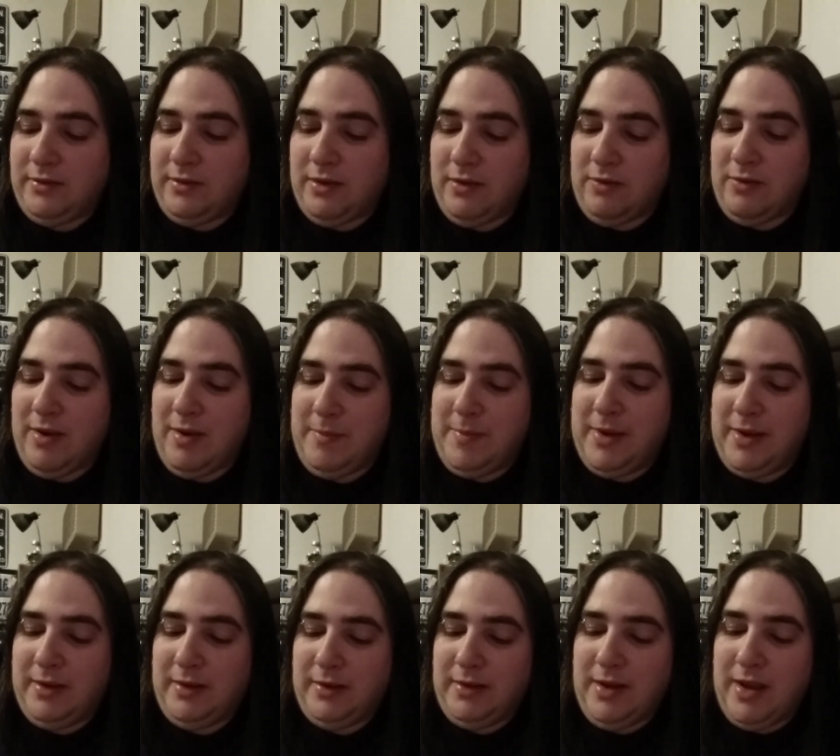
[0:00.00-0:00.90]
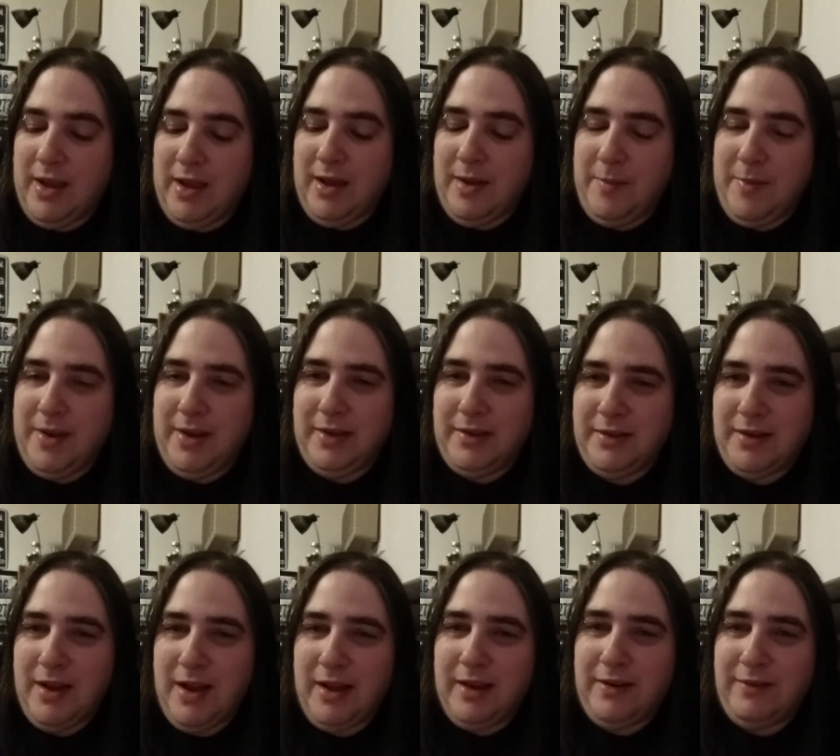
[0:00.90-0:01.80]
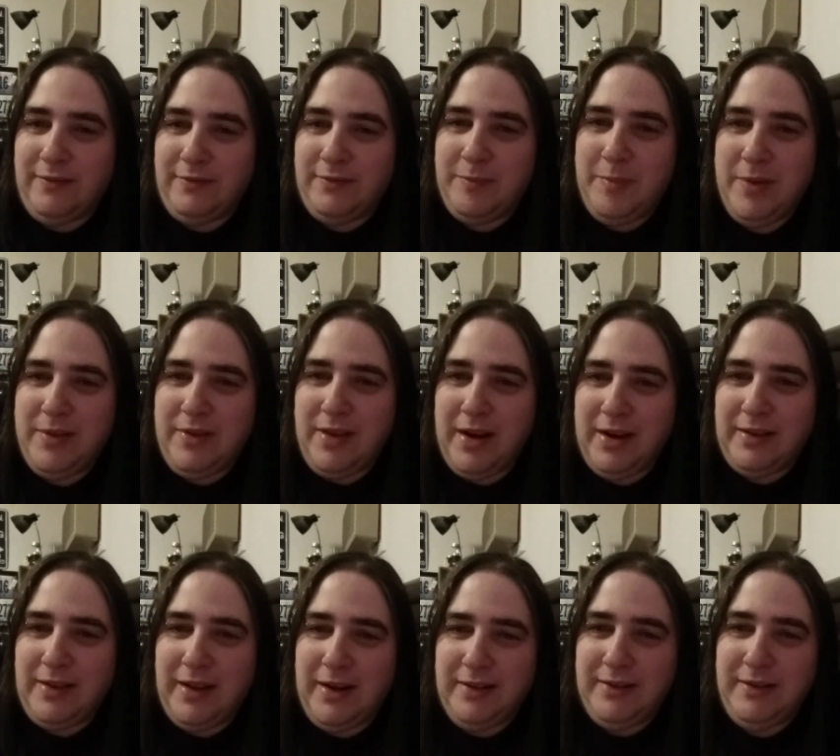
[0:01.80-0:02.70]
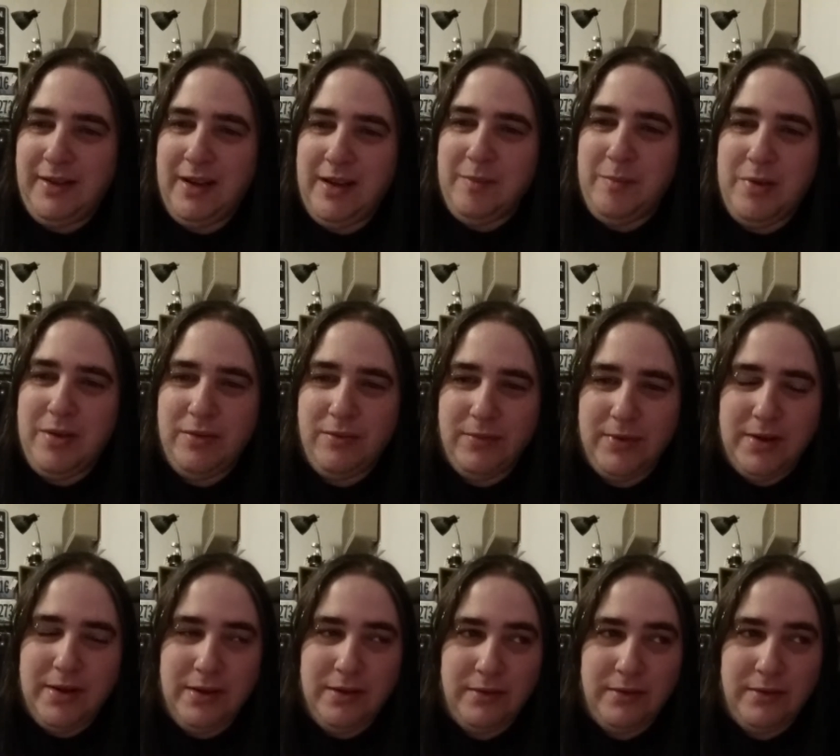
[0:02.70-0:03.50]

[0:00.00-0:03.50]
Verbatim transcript: So, I mean, yeah, I mean, it's kind of pathetic that it's taken me three